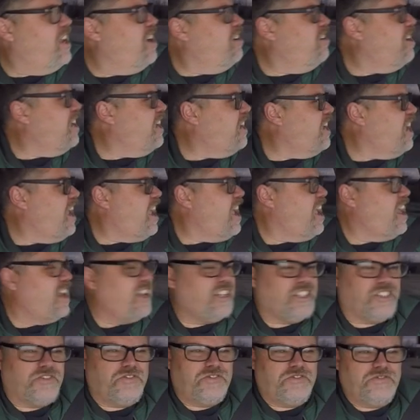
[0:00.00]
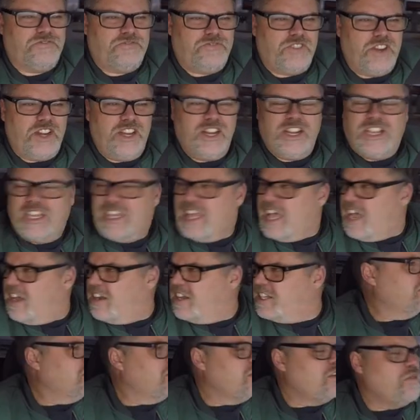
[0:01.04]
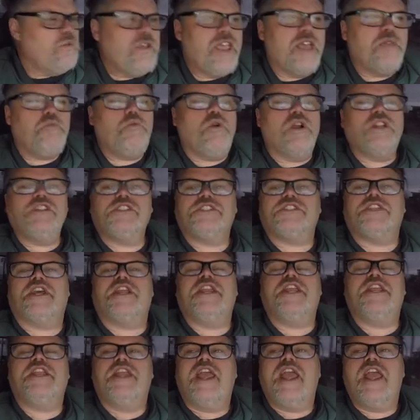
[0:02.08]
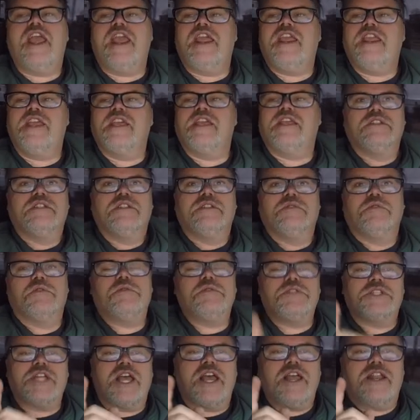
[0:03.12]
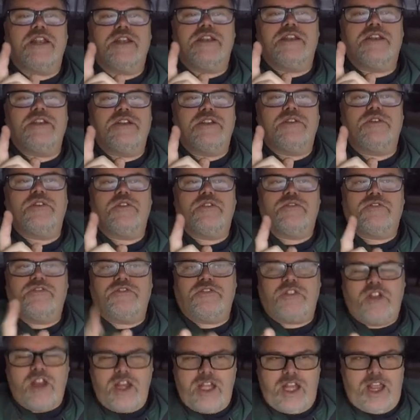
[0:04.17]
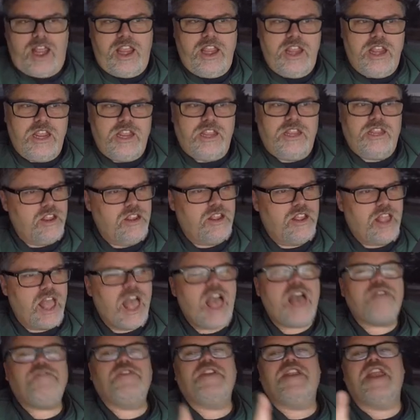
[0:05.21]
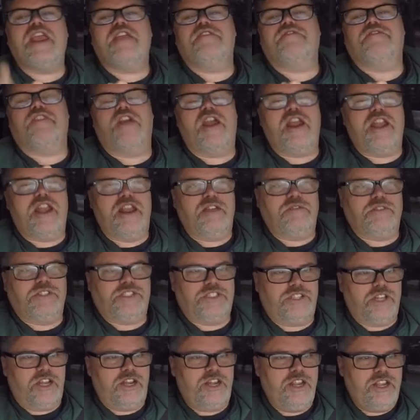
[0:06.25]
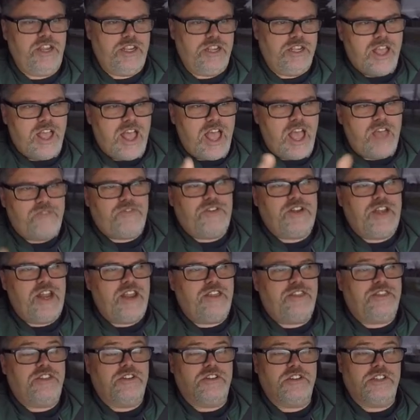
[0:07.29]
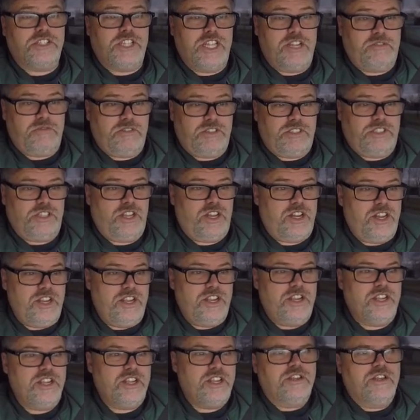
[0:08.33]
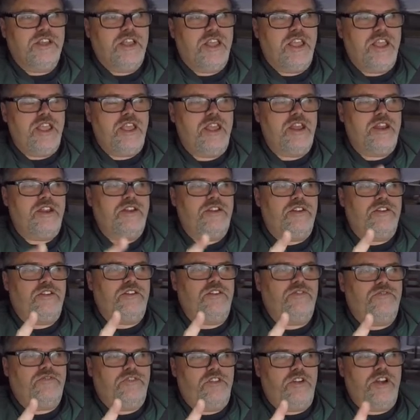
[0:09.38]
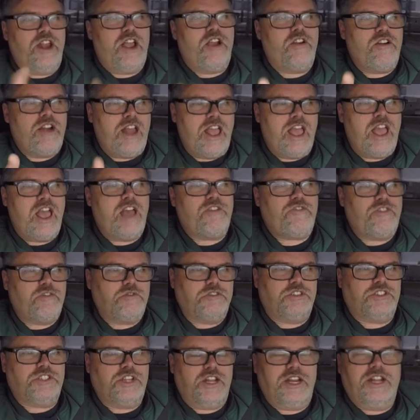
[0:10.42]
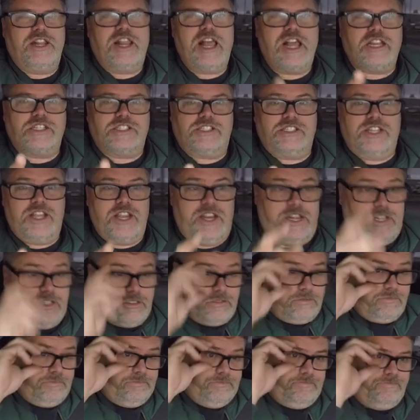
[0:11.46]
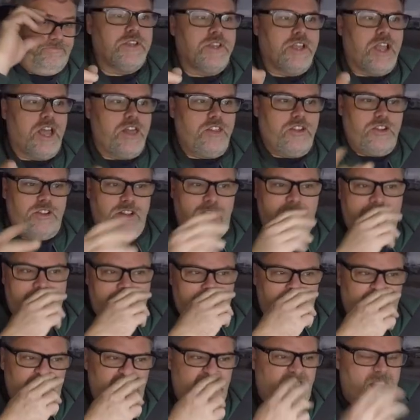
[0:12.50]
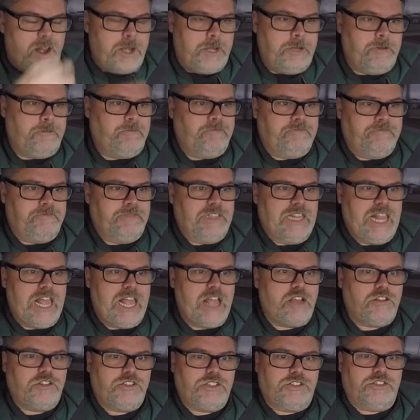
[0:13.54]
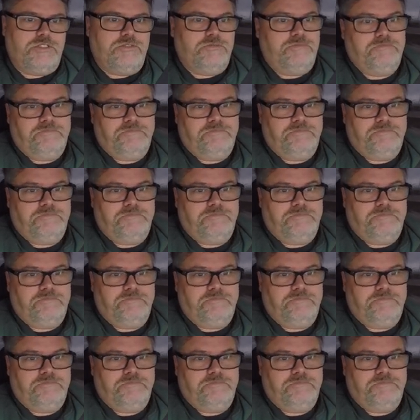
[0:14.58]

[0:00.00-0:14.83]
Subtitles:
out again. It's friggin' cloudy. We had one sunny day. What was that? Friday. Half a day Friday it was sunny. Half a day Thursday it was sunny. And for an hour and a half it was sunny last night. Other than that, we've had clouds.